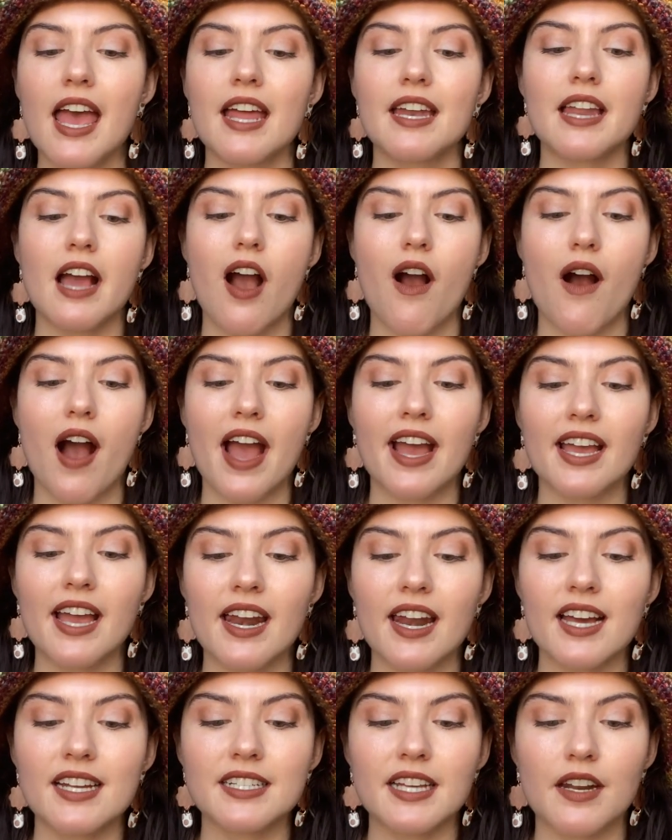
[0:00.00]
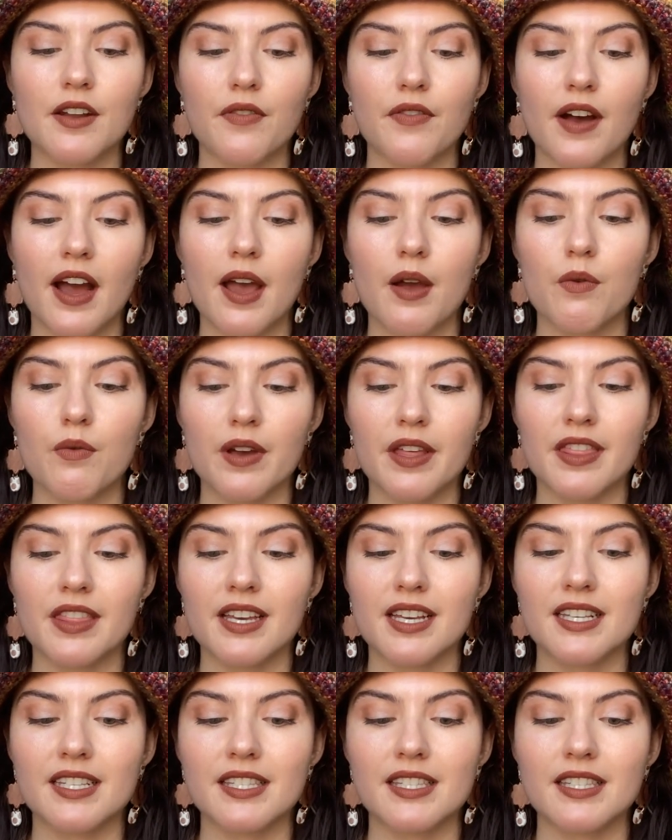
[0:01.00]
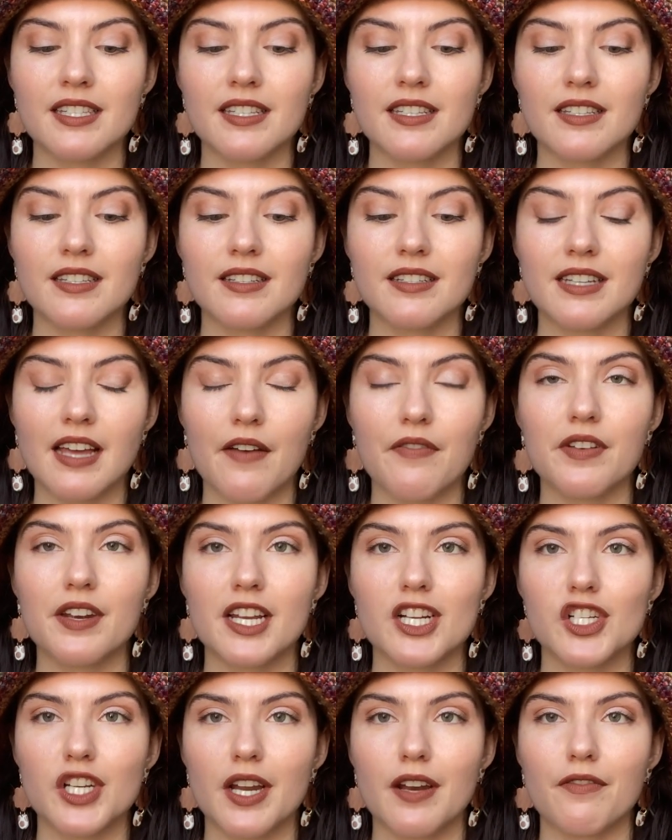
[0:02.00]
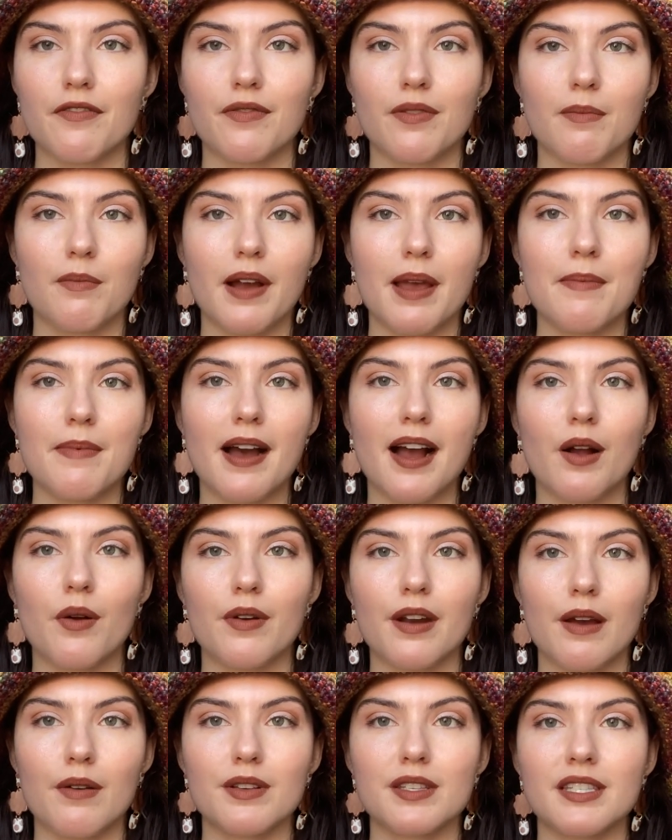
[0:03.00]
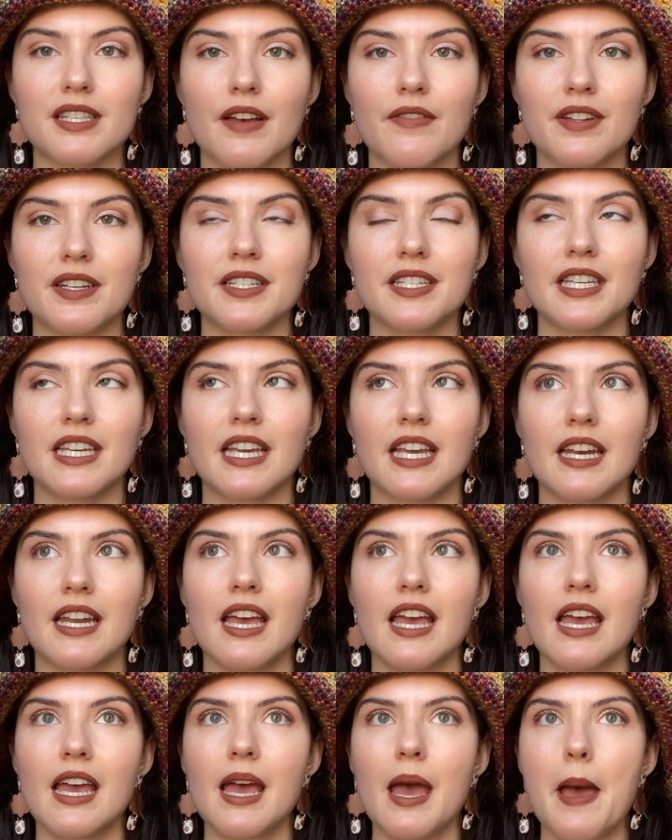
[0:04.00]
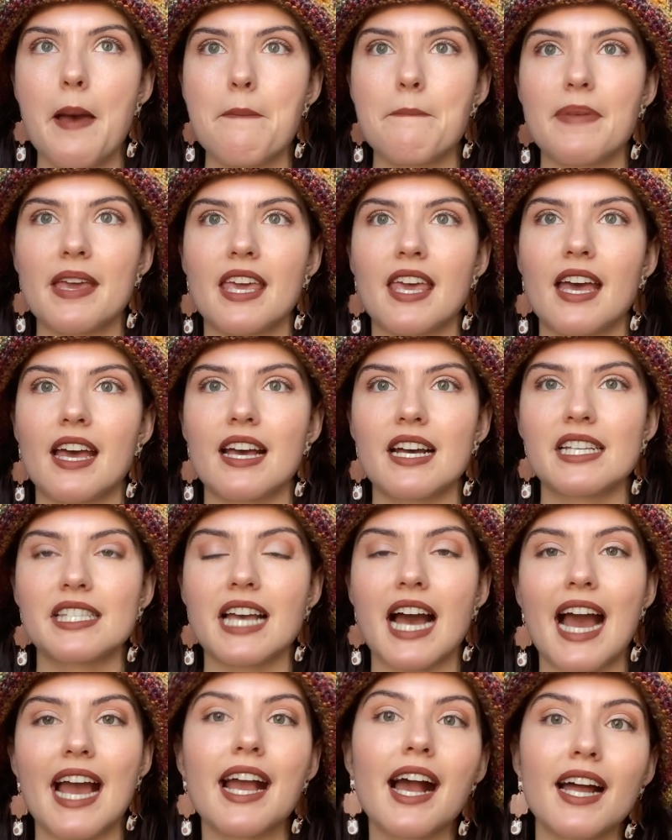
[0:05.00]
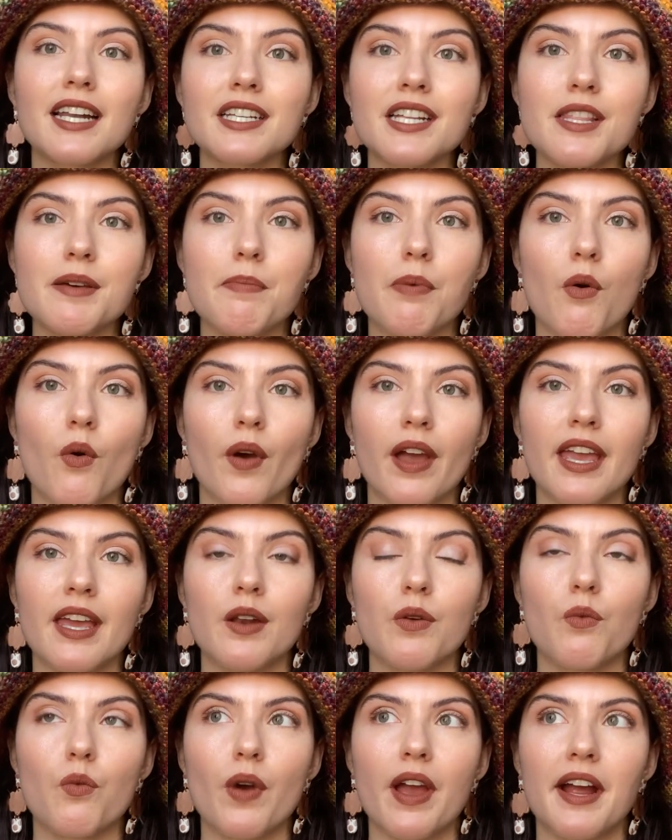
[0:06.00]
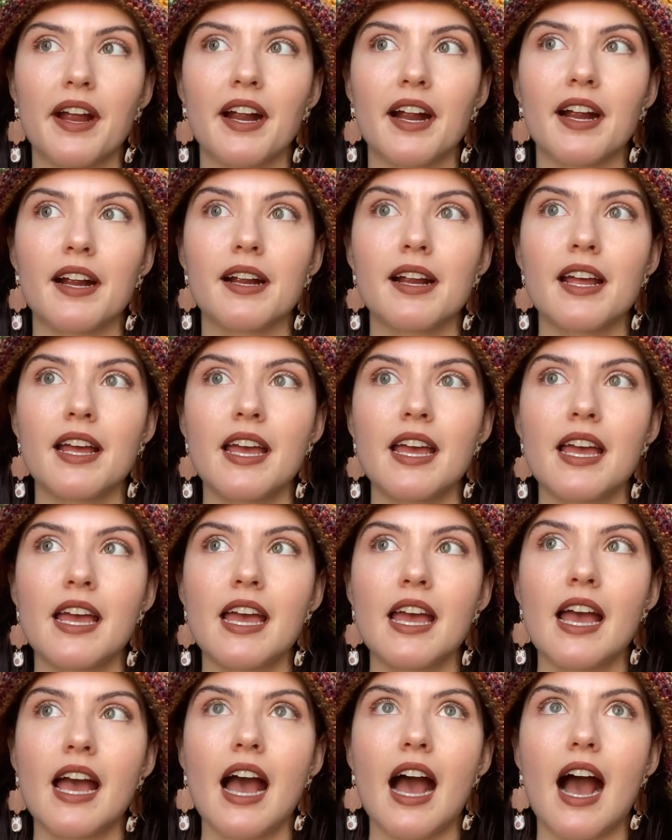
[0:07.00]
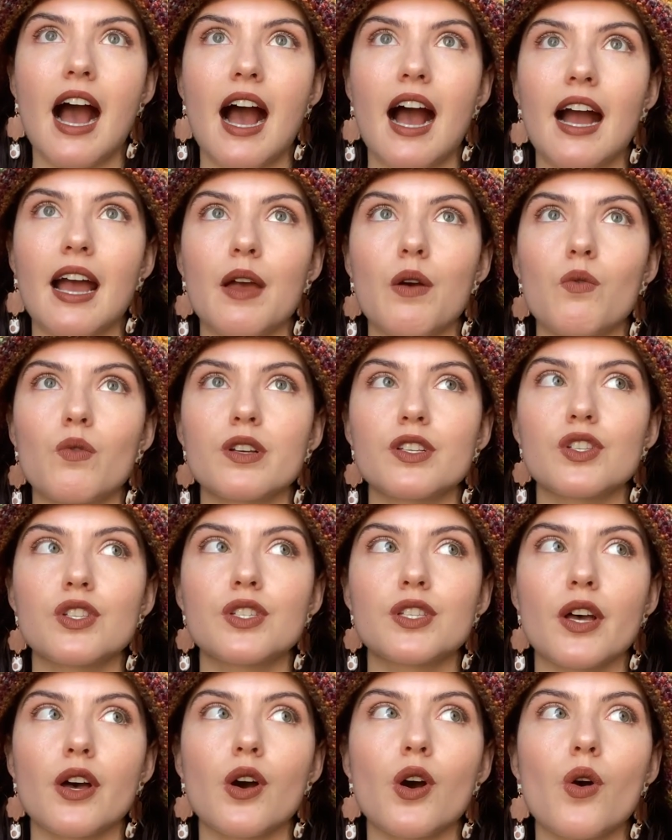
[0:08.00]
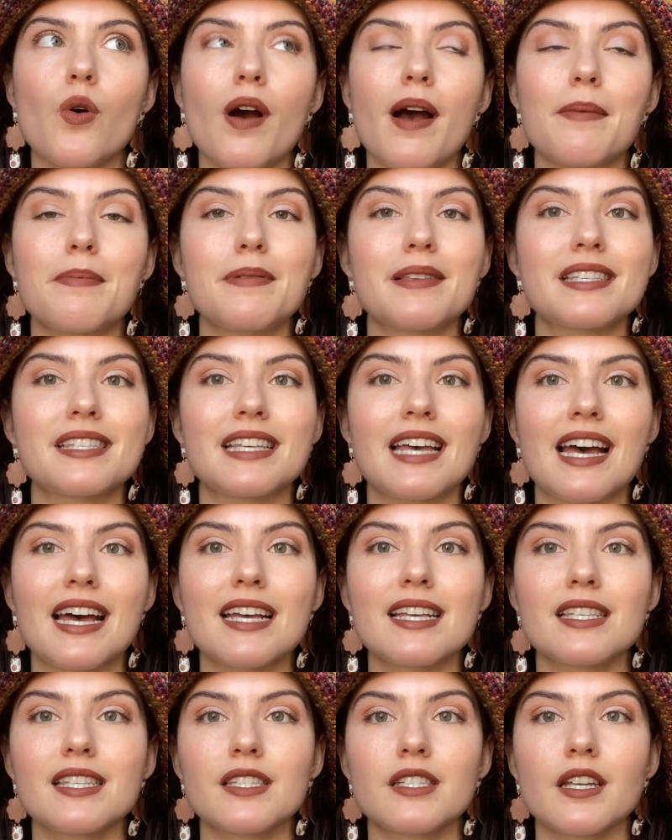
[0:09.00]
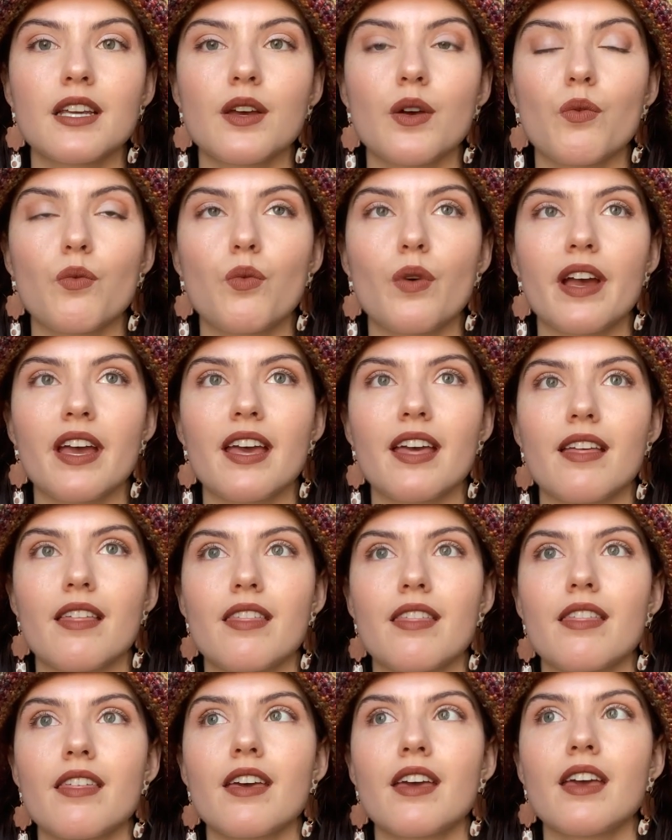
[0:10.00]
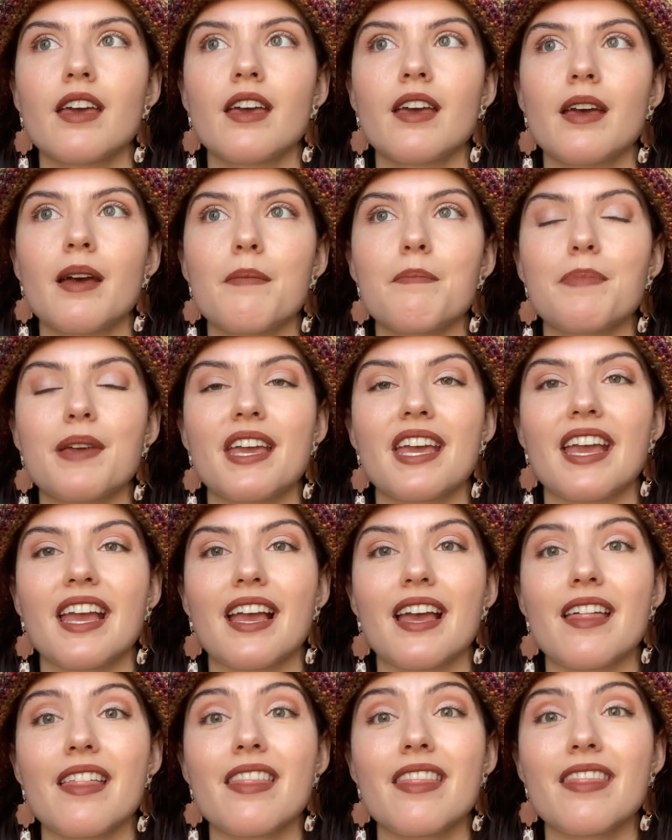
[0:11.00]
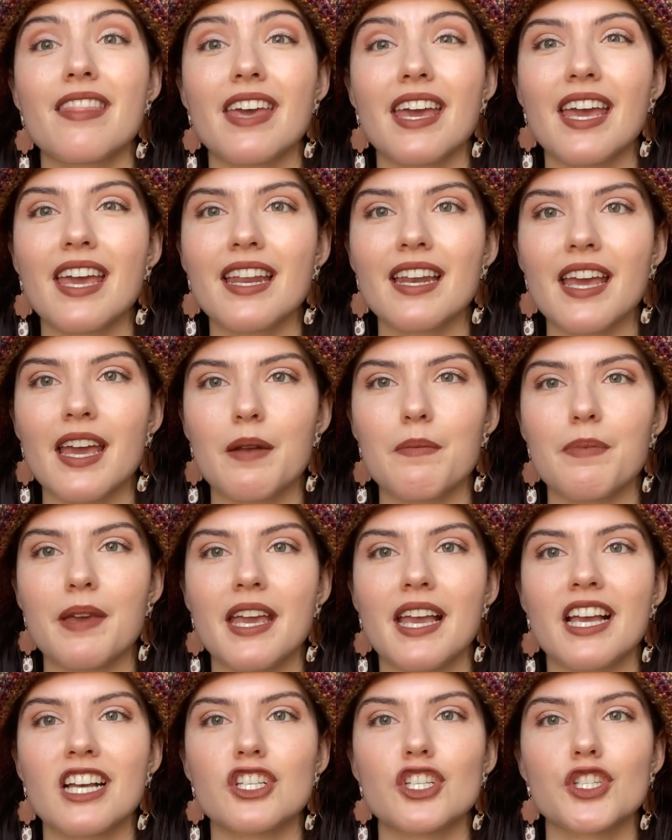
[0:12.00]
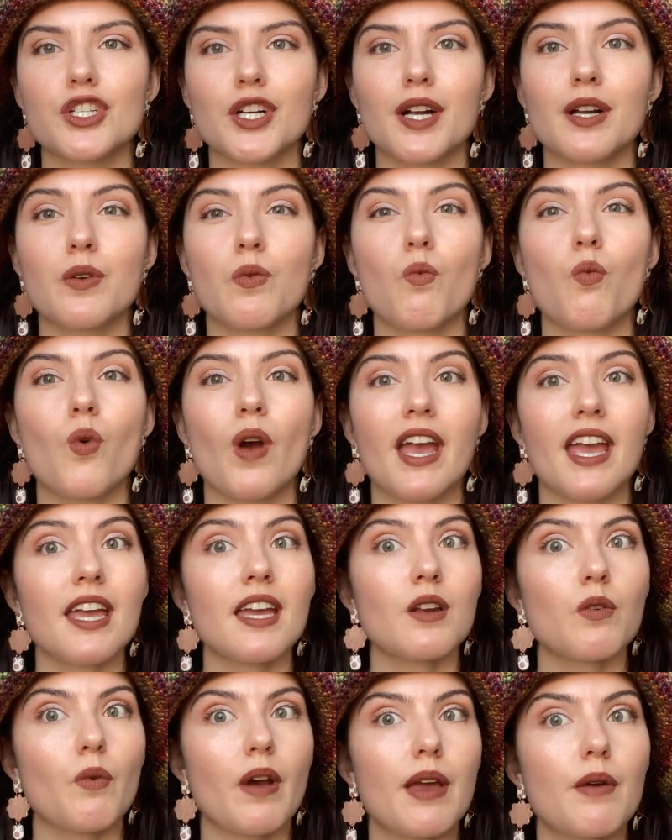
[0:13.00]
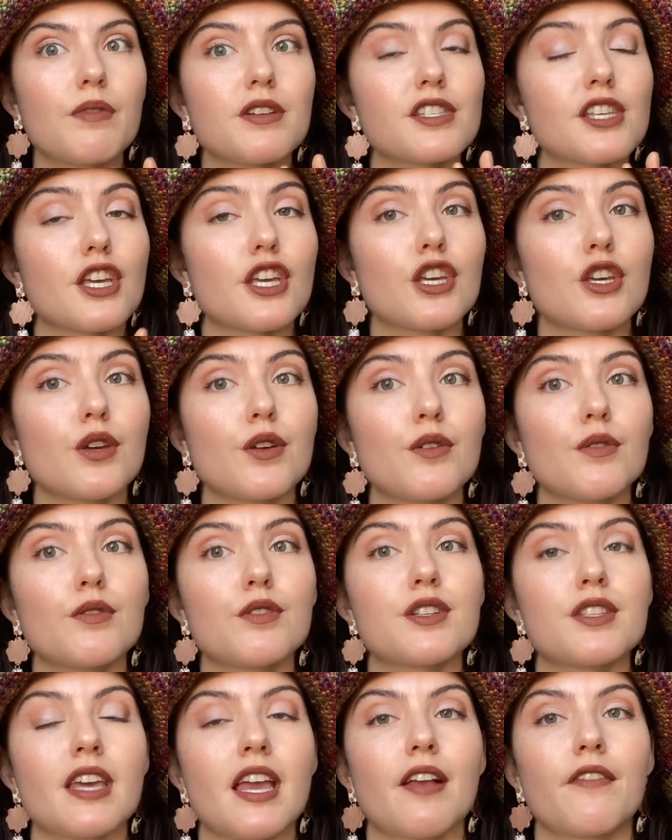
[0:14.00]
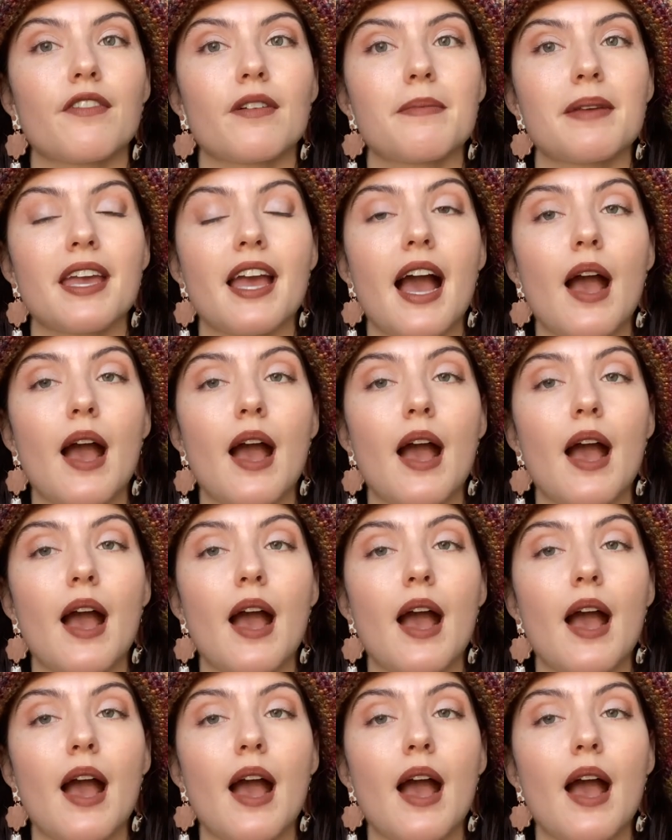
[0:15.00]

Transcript: Now, I can identify with this definition from way back when I was 17 because I got to the point where I was so obsessed with being thin and being a certain weight. Weight was a huge thing for me.